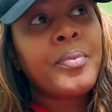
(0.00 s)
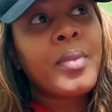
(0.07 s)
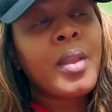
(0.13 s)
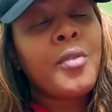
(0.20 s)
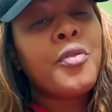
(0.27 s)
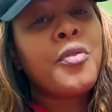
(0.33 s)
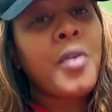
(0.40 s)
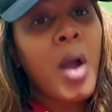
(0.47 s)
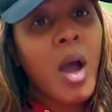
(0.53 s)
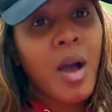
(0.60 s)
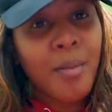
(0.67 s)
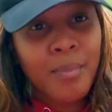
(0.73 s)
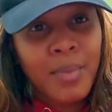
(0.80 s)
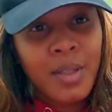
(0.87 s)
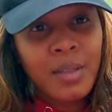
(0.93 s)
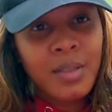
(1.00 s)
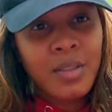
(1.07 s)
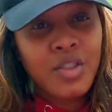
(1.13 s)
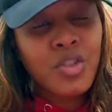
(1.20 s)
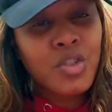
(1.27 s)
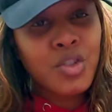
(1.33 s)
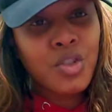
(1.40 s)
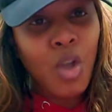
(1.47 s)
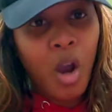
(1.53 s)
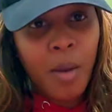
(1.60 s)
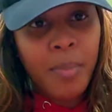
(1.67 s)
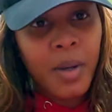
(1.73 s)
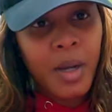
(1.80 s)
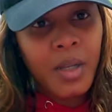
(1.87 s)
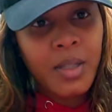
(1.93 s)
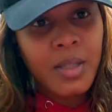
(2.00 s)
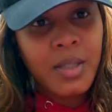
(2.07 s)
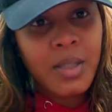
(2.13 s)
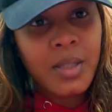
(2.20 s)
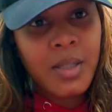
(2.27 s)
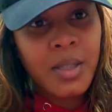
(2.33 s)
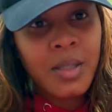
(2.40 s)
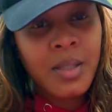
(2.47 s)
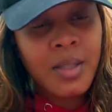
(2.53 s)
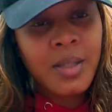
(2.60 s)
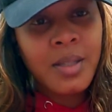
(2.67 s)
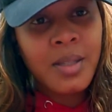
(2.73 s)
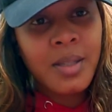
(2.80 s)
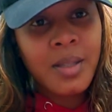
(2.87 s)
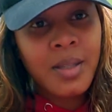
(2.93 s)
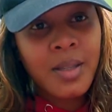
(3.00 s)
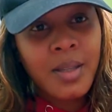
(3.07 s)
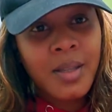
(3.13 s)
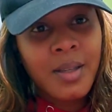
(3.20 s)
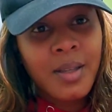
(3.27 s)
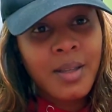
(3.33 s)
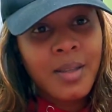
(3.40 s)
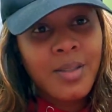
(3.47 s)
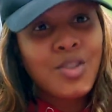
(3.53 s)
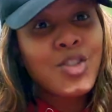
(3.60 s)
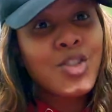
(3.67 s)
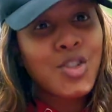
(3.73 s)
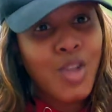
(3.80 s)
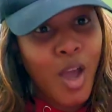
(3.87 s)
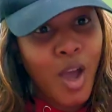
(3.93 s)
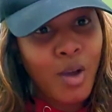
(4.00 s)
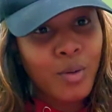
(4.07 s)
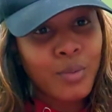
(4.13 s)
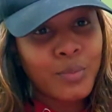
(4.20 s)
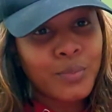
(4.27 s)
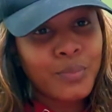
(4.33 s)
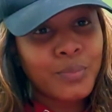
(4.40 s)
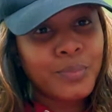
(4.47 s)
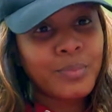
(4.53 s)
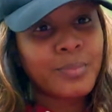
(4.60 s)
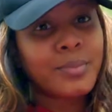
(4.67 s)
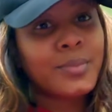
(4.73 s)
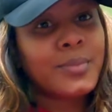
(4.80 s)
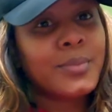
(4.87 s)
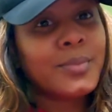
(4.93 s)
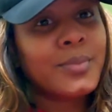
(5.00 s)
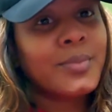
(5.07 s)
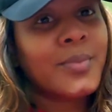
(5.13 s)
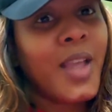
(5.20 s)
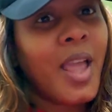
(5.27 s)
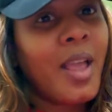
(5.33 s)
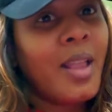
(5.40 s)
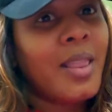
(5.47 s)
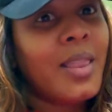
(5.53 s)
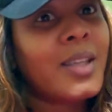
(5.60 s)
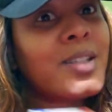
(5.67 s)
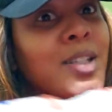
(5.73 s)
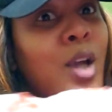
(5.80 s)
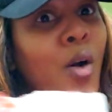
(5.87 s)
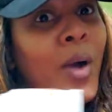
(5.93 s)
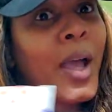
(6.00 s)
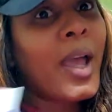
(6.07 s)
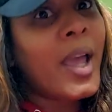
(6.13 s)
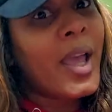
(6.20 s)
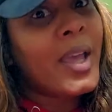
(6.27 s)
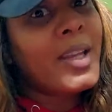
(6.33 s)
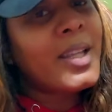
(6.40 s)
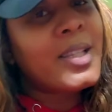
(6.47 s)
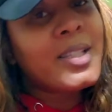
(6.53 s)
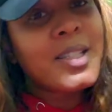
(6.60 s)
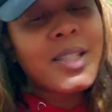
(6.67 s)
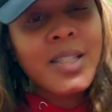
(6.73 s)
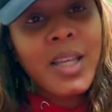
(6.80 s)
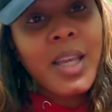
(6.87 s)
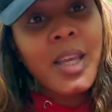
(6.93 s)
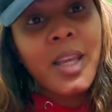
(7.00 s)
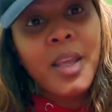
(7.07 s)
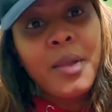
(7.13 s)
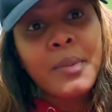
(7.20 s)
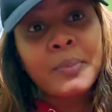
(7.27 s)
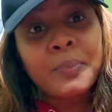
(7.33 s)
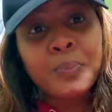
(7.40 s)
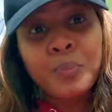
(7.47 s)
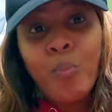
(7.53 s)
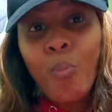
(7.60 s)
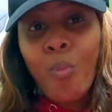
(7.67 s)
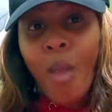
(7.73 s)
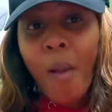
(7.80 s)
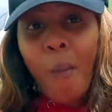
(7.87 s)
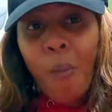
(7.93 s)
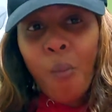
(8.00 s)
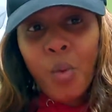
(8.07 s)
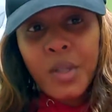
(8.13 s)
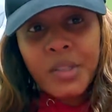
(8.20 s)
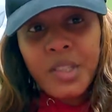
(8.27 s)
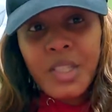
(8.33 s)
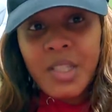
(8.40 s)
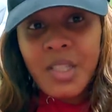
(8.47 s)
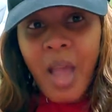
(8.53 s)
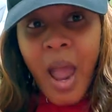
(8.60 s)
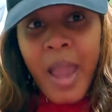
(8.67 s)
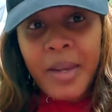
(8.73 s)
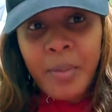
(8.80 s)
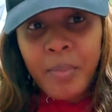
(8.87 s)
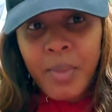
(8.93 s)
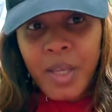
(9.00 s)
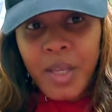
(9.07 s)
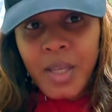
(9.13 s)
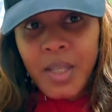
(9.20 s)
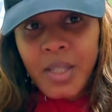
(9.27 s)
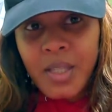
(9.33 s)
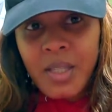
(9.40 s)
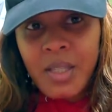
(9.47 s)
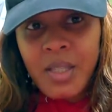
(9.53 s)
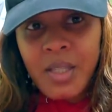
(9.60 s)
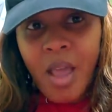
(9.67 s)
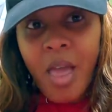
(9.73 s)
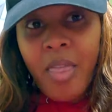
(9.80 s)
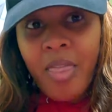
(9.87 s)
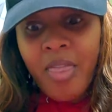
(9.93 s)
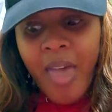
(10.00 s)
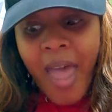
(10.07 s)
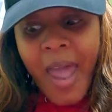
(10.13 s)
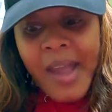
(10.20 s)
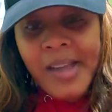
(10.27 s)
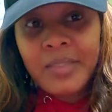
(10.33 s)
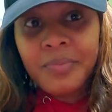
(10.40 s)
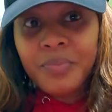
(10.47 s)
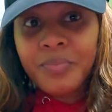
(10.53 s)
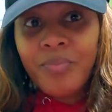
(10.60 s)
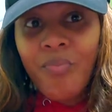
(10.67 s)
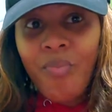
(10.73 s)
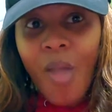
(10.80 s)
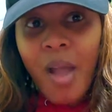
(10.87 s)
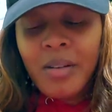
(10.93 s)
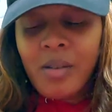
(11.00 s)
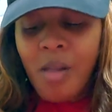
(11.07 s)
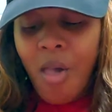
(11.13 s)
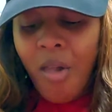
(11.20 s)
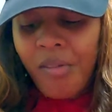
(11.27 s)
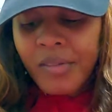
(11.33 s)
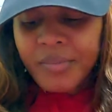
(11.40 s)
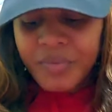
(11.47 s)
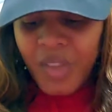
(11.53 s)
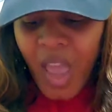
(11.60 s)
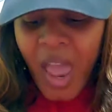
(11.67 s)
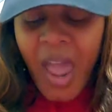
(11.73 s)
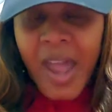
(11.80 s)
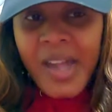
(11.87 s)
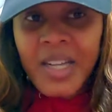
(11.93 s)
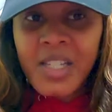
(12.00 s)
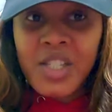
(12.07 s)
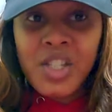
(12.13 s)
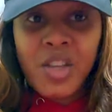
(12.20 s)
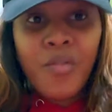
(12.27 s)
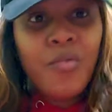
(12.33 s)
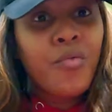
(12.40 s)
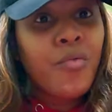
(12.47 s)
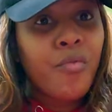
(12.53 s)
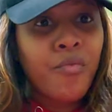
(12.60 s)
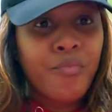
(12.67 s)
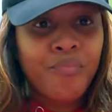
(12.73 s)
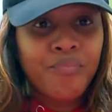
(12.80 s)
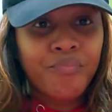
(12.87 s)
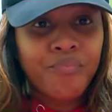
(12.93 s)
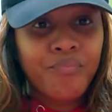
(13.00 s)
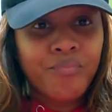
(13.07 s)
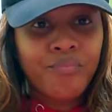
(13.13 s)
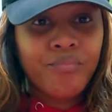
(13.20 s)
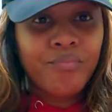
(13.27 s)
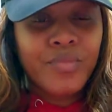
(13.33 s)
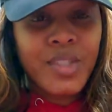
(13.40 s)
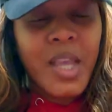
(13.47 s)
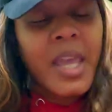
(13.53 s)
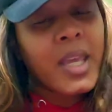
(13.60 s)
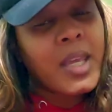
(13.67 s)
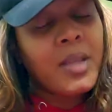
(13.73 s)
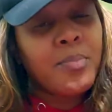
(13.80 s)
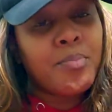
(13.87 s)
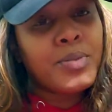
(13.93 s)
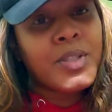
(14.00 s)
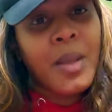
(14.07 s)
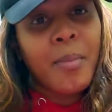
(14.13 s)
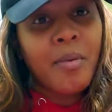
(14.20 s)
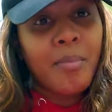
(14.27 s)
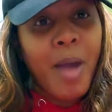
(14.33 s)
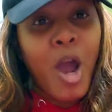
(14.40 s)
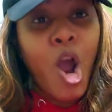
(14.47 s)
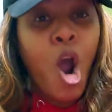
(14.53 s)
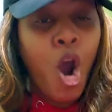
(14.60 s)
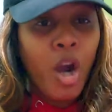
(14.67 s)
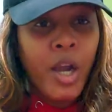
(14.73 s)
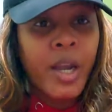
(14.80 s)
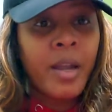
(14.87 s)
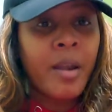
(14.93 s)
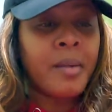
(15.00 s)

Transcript: from Starbucks. So let's go ahead and see what this item is that has taken some of my heart.